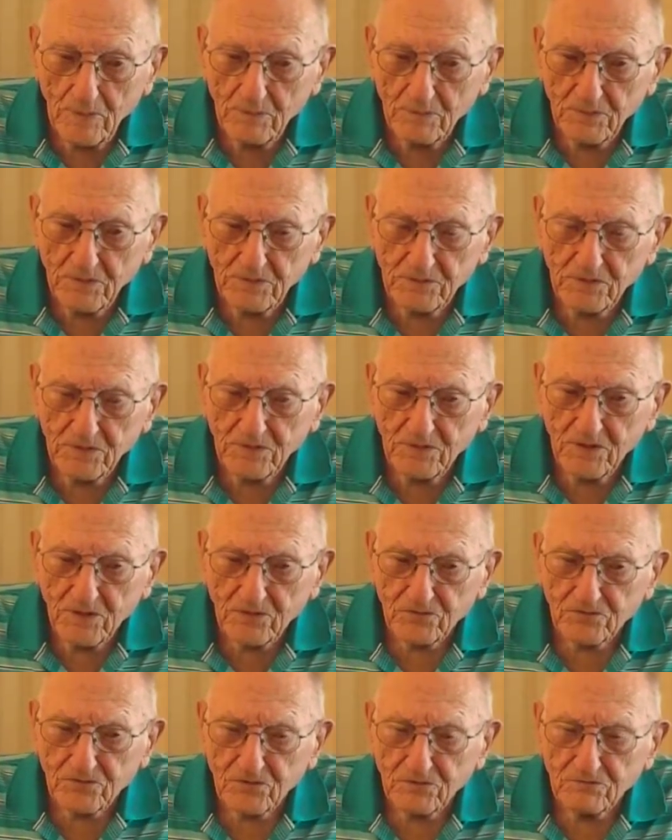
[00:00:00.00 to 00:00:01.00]
They did
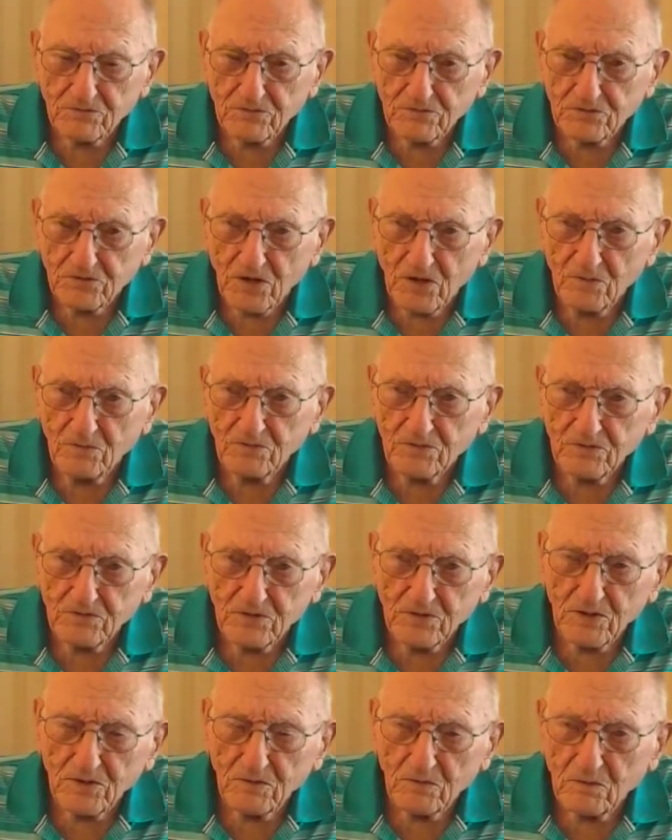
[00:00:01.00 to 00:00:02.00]
that several times,
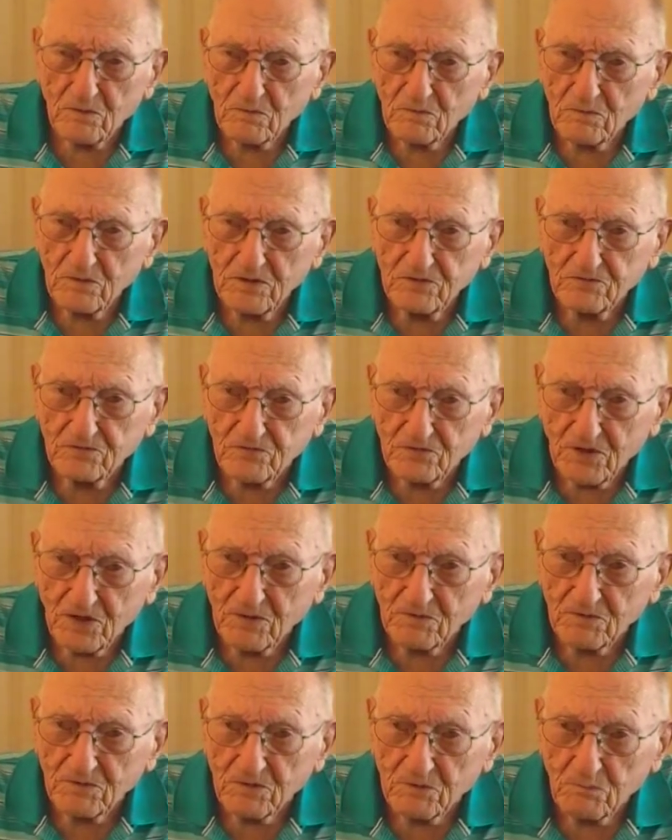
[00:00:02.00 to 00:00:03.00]
and then each
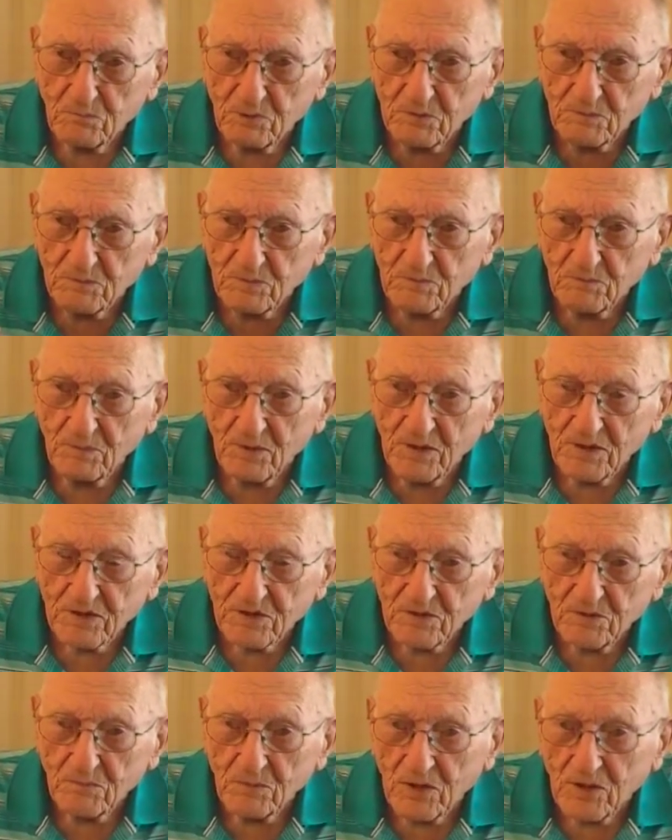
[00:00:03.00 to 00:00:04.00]
time they'd put me back
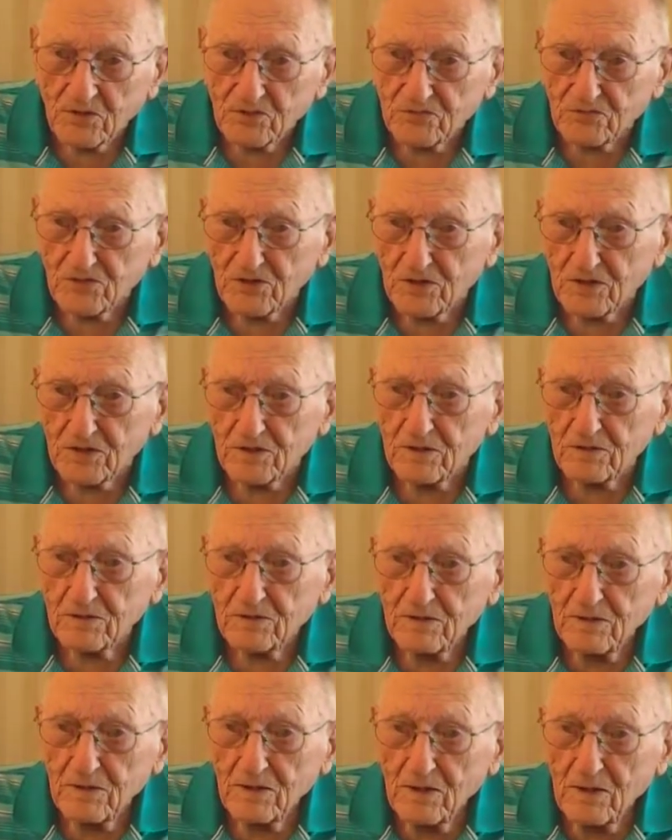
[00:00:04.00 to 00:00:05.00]
in my cell,
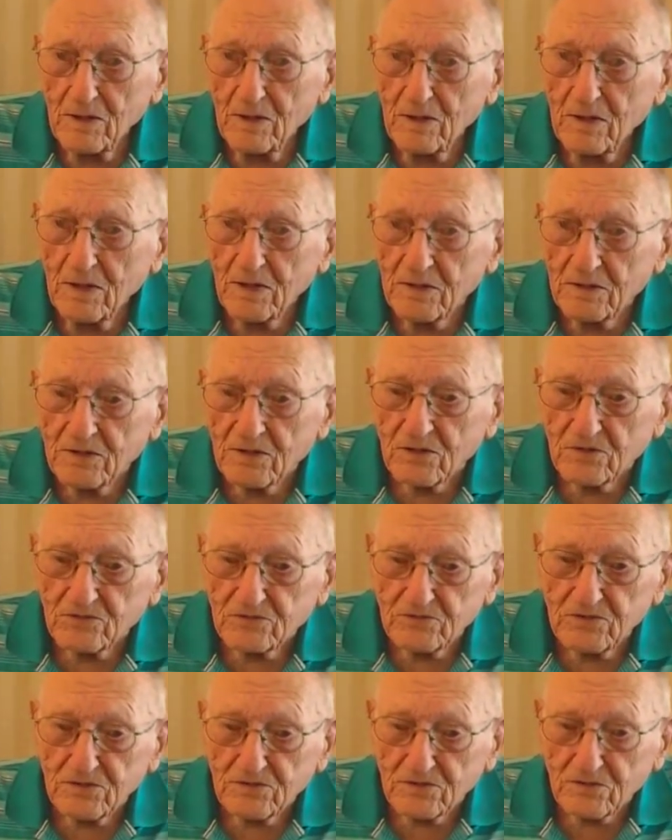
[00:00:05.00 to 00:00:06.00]
and I'd
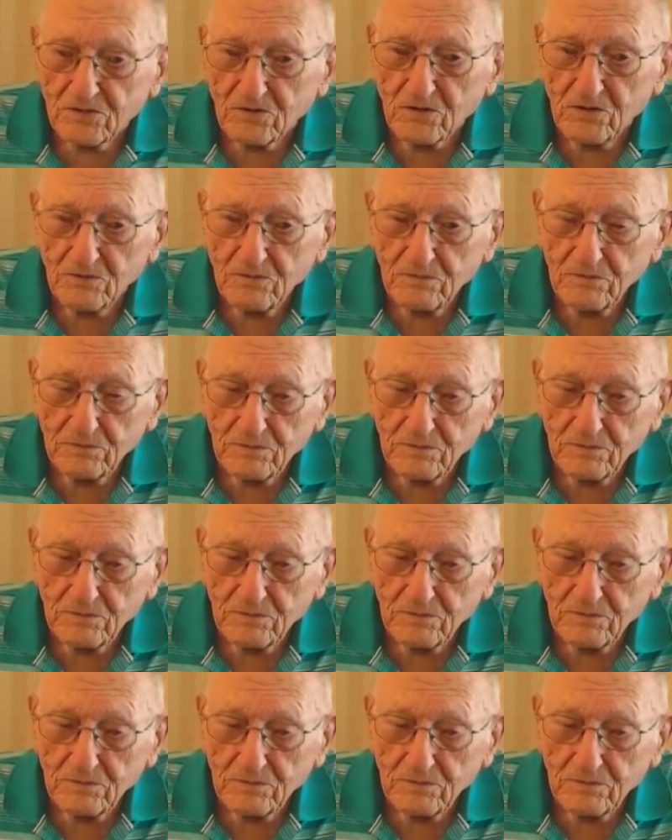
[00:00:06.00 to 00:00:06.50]
sit there